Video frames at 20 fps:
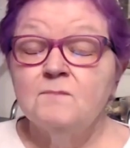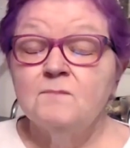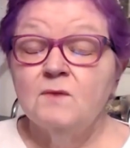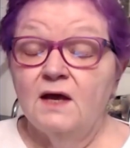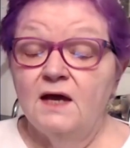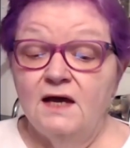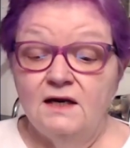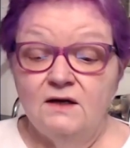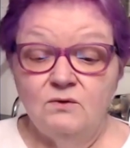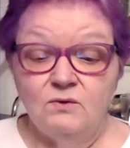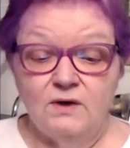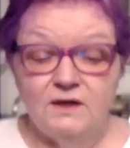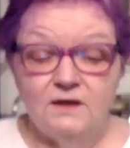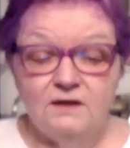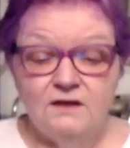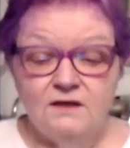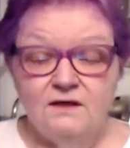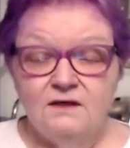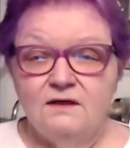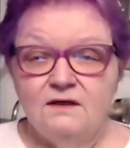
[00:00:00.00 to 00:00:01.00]
Anyway,
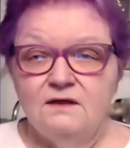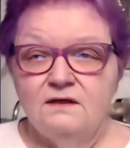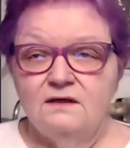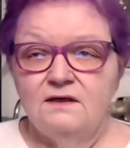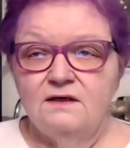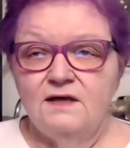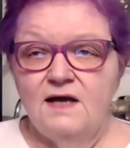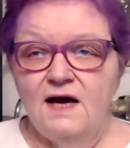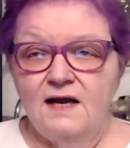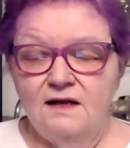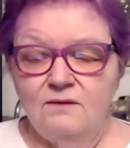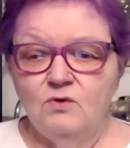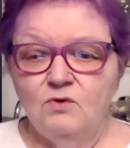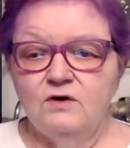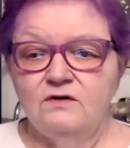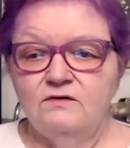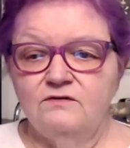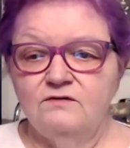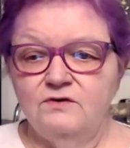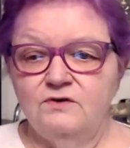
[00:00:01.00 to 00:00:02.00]
not any more
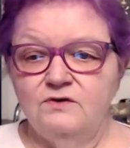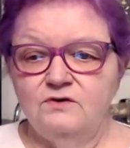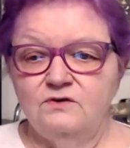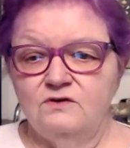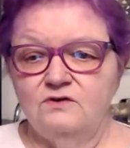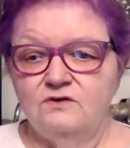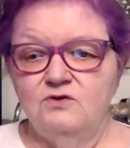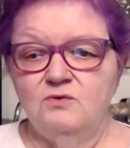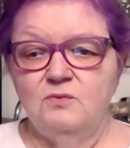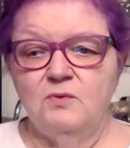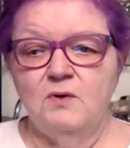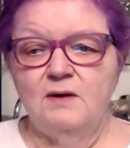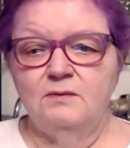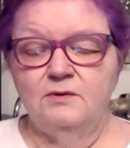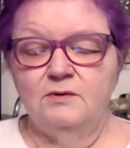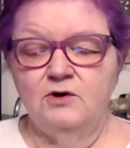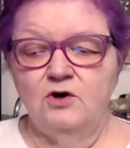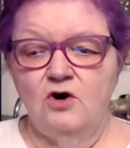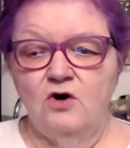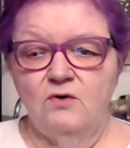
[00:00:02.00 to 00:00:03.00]
confused than you
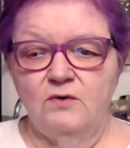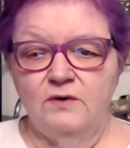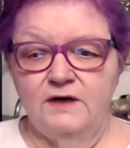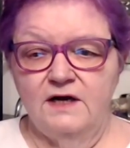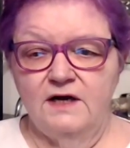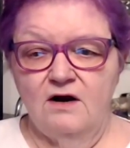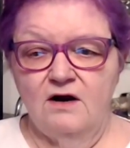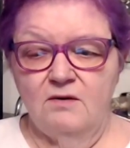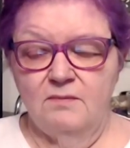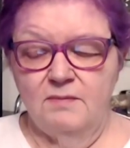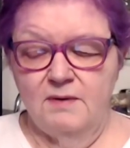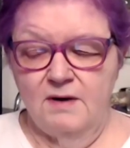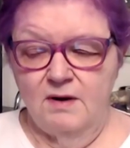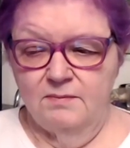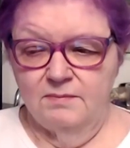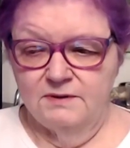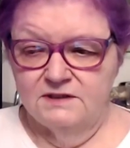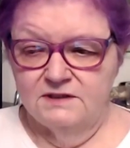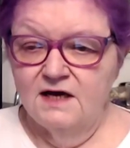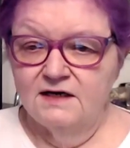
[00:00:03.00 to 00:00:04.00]
probably already are about
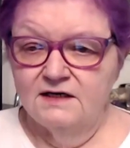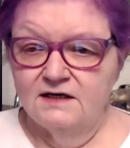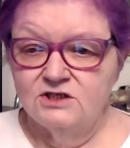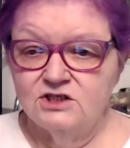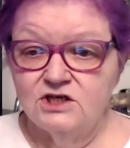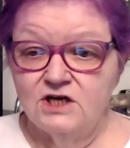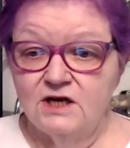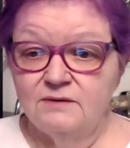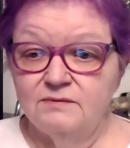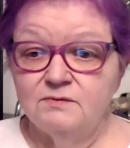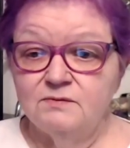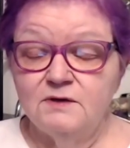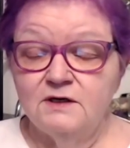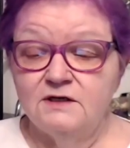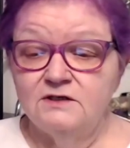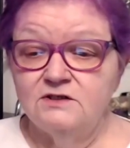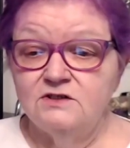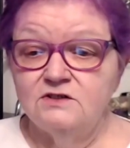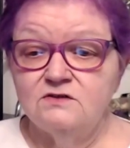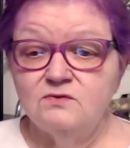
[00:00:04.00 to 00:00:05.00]
platonic shapes, but I
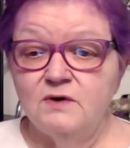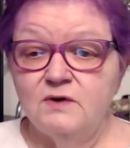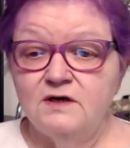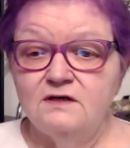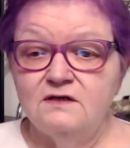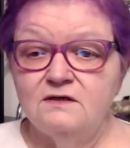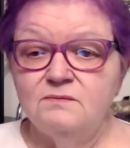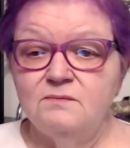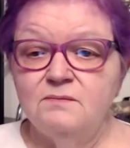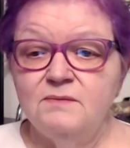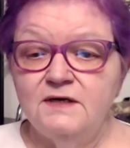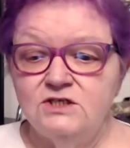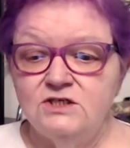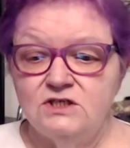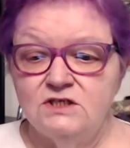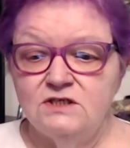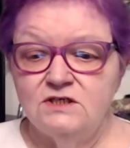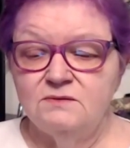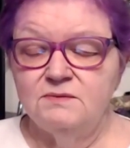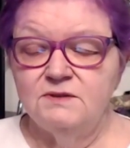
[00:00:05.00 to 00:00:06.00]
just wanted to
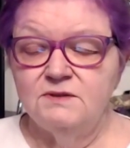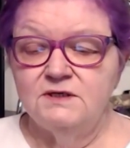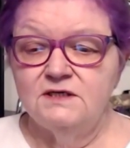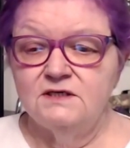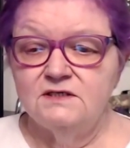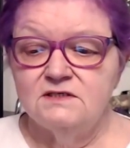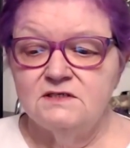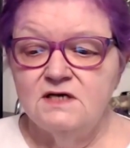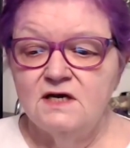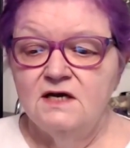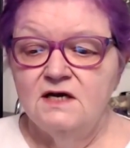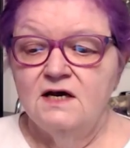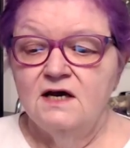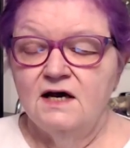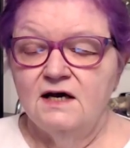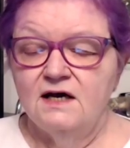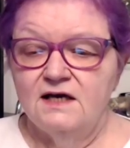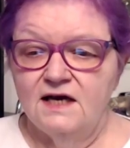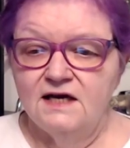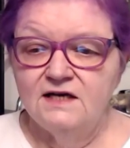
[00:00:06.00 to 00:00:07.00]
mention it because
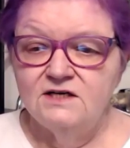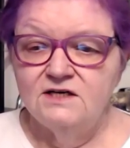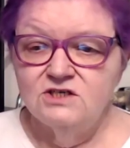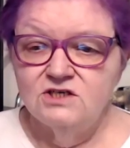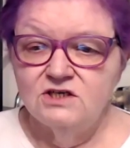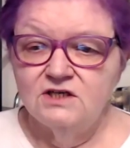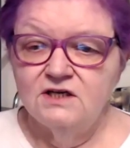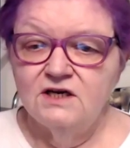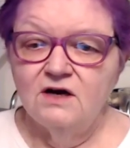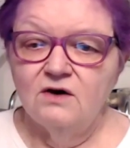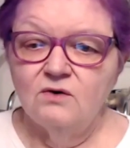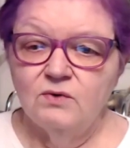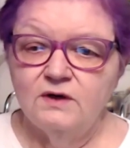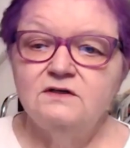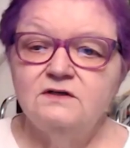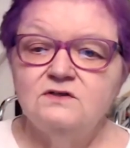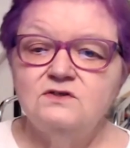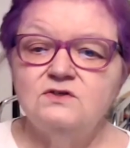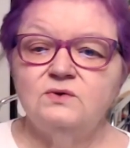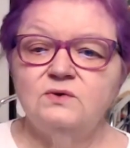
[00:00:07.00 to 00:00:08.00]
occasionally I run
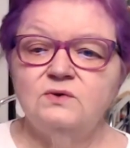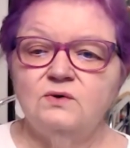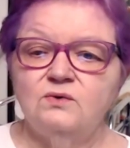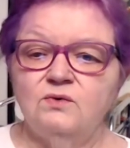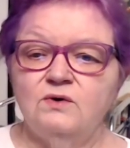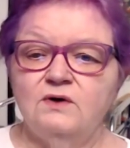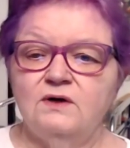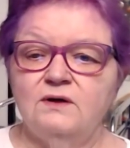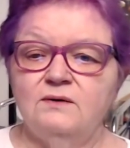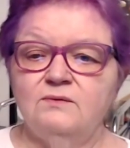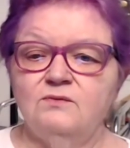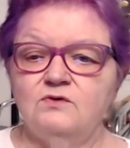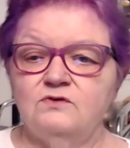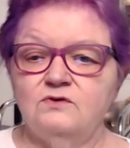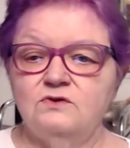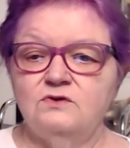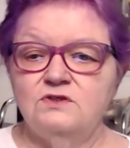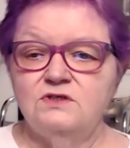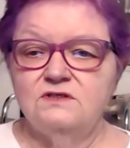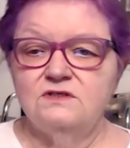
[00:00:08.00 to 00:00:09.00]
into it when I'm
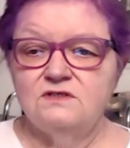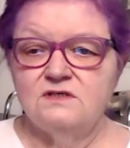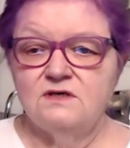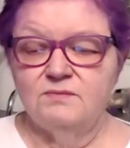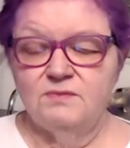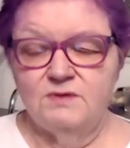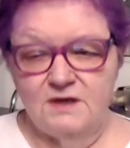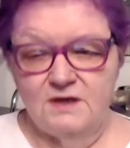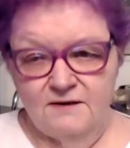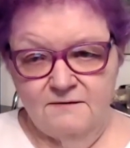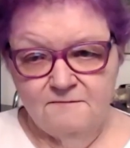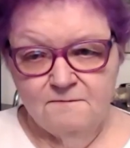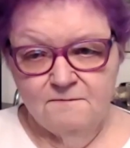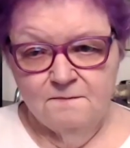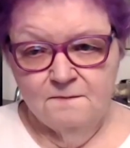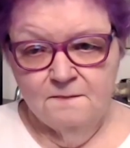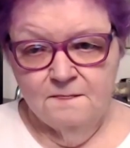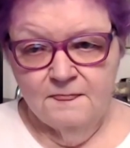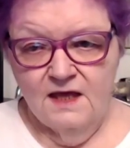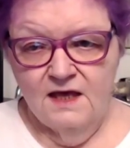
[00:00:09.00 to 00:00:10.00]
researching something.
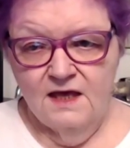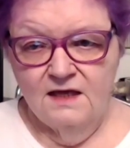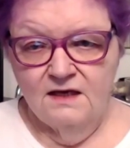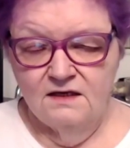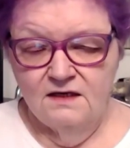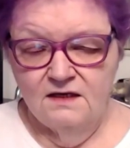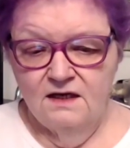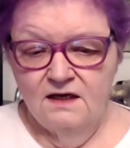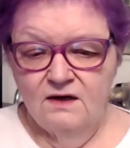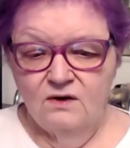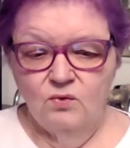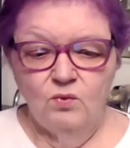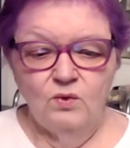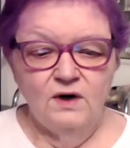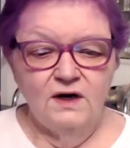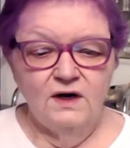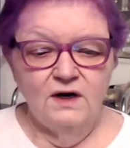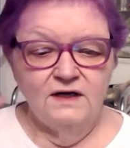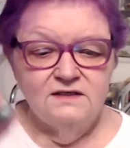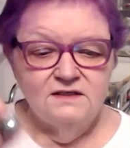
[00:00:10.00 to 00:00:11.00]
And
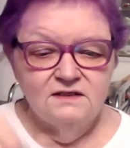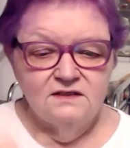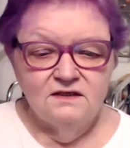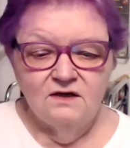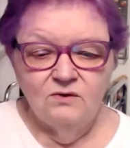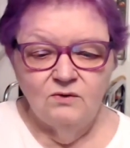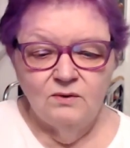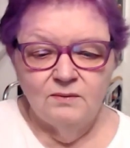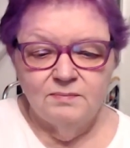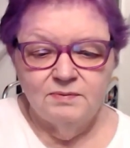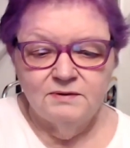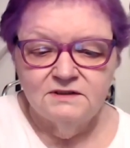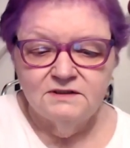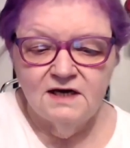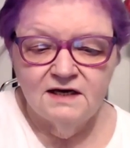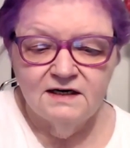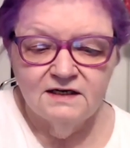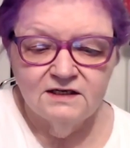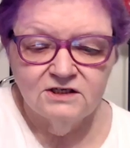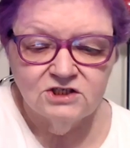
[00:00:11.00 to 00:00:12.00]
when I didn't know what
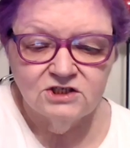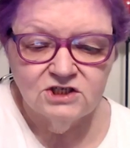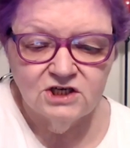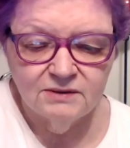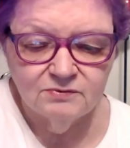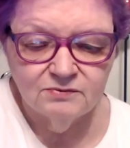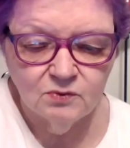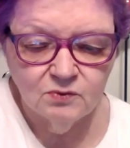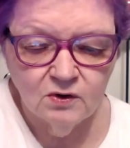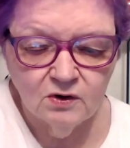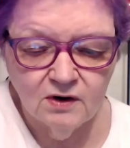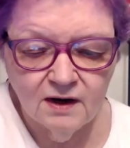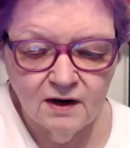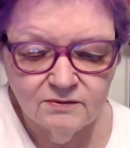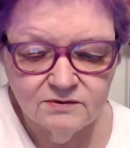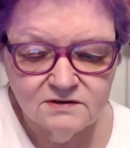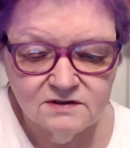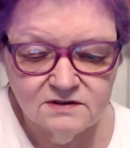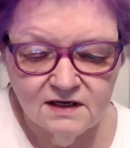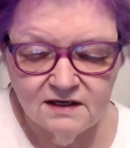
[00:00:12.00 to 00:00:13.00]
platonic shapes were, I
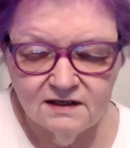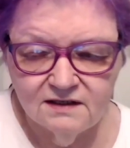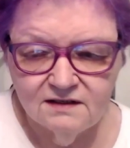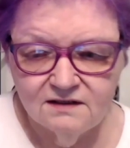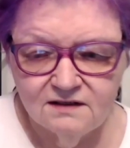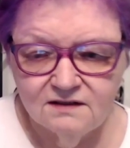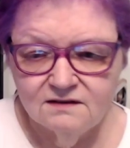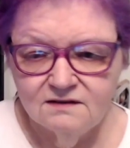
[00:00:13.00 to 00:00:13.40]
was like,